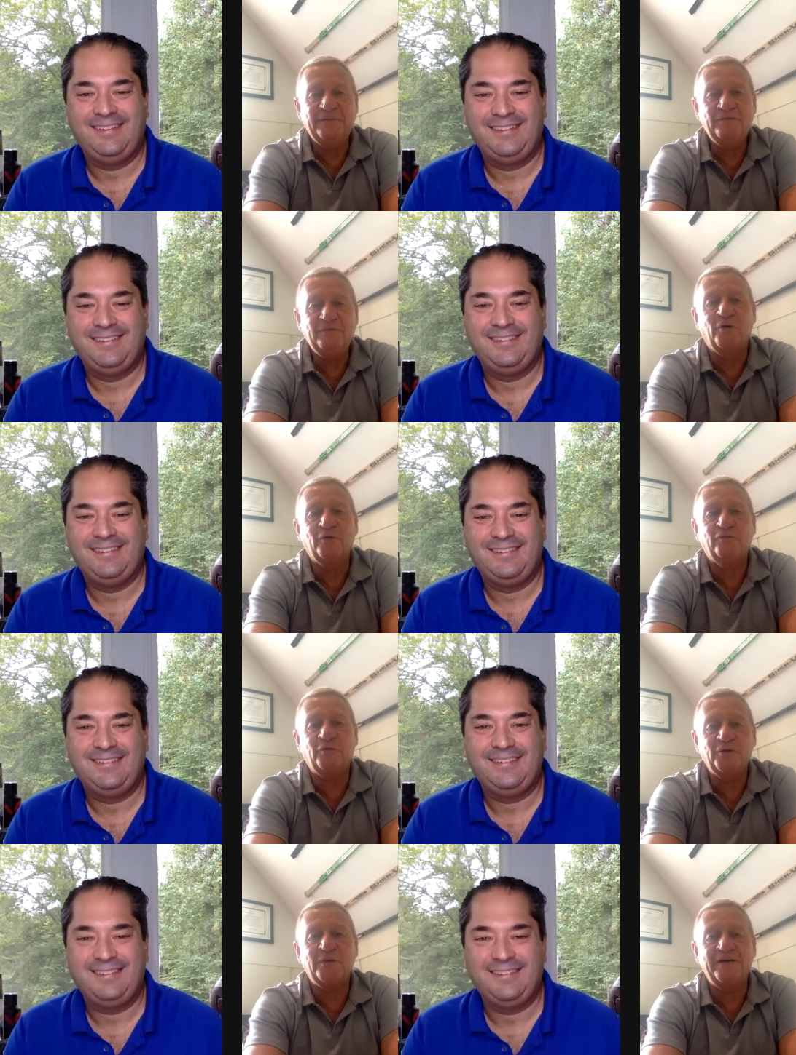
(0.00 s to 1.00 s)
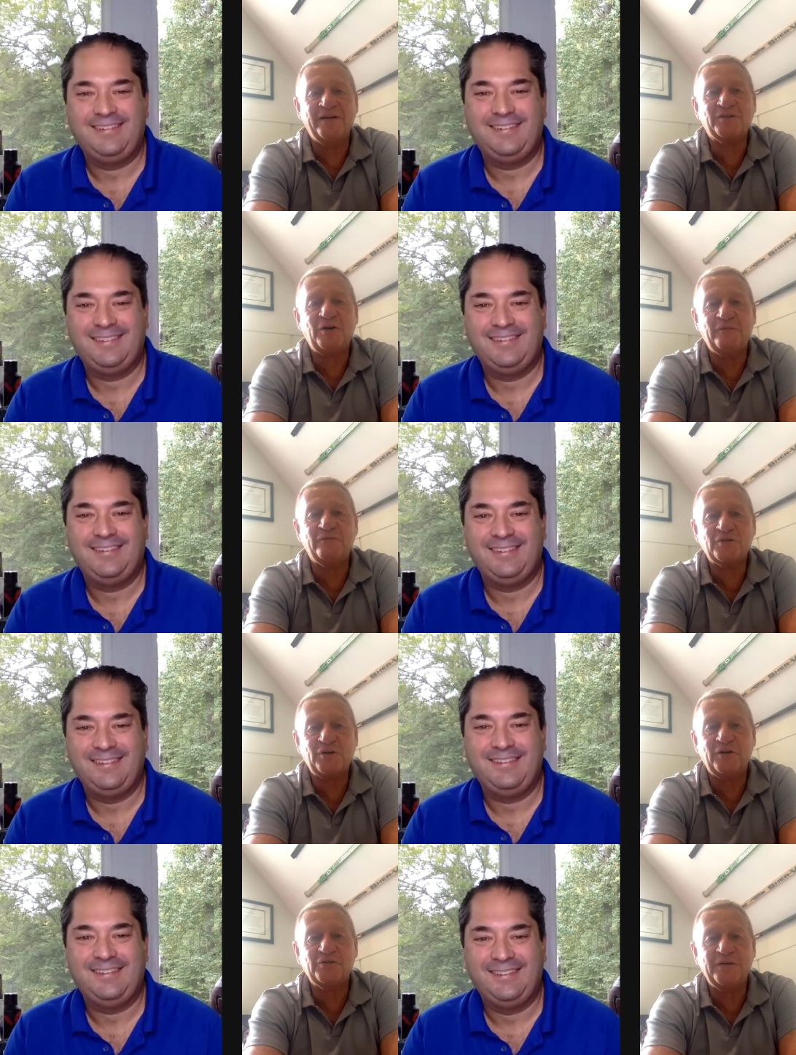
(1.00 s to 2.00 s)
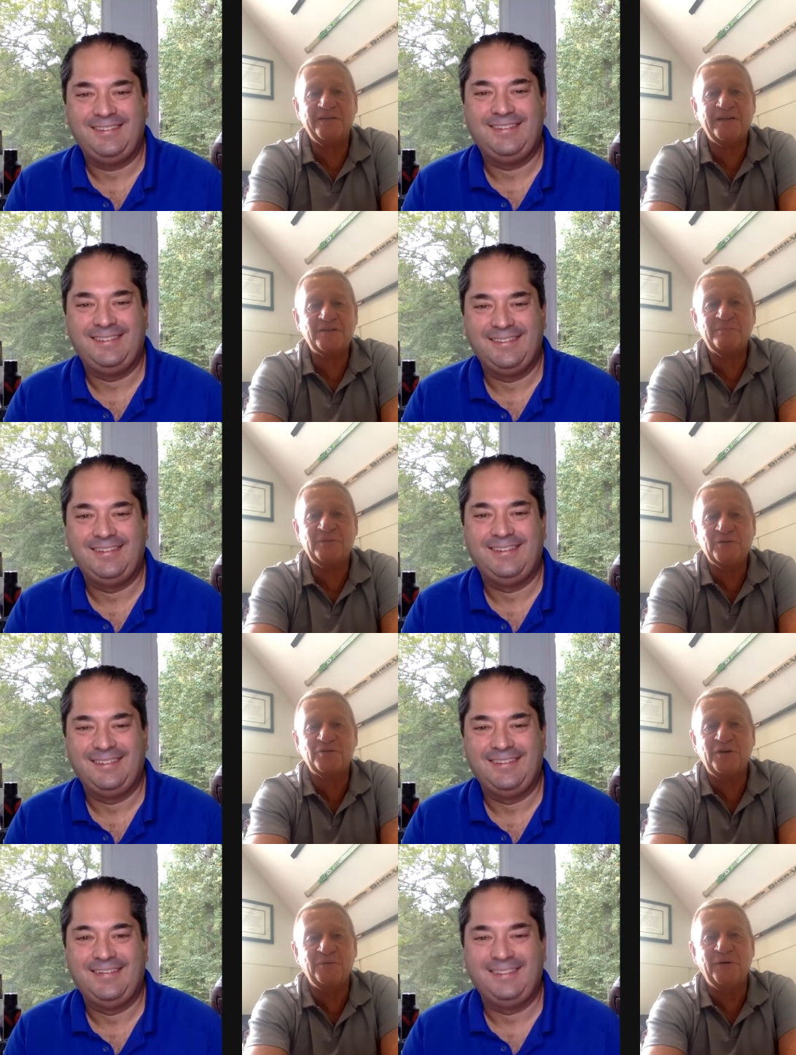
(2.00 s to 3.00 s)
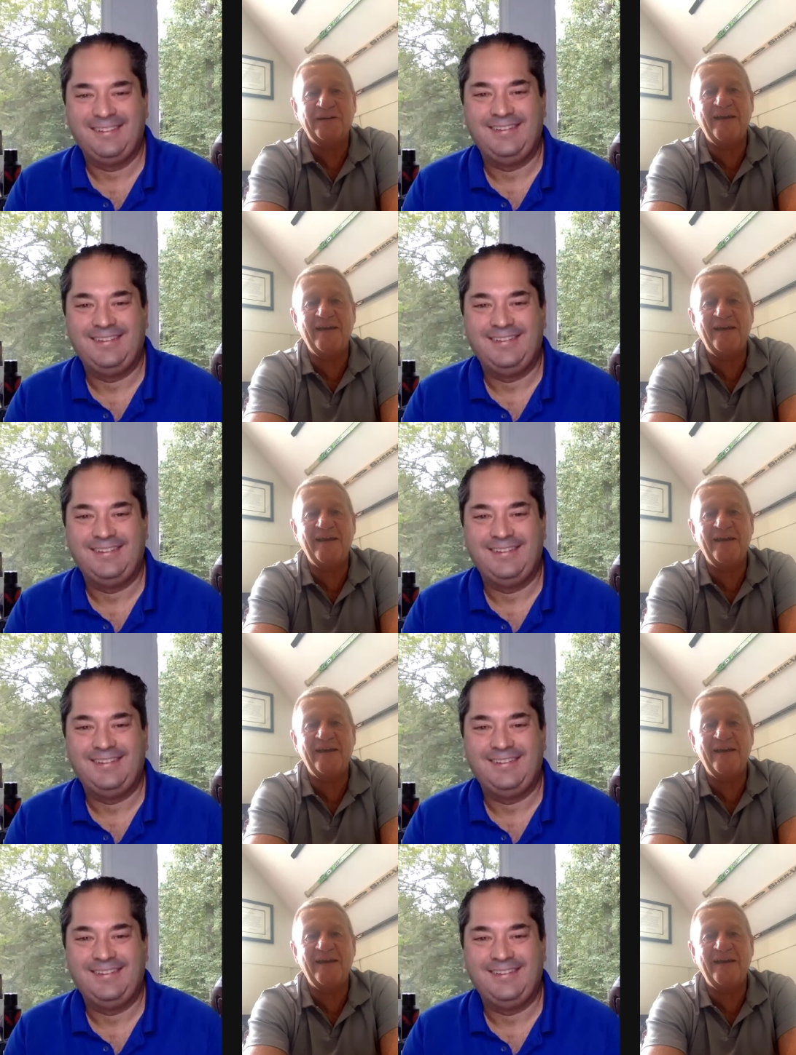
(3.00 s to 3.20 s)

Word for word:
Speaker 1: even more forward to our next conference call, trying to get some deals done, Wayne.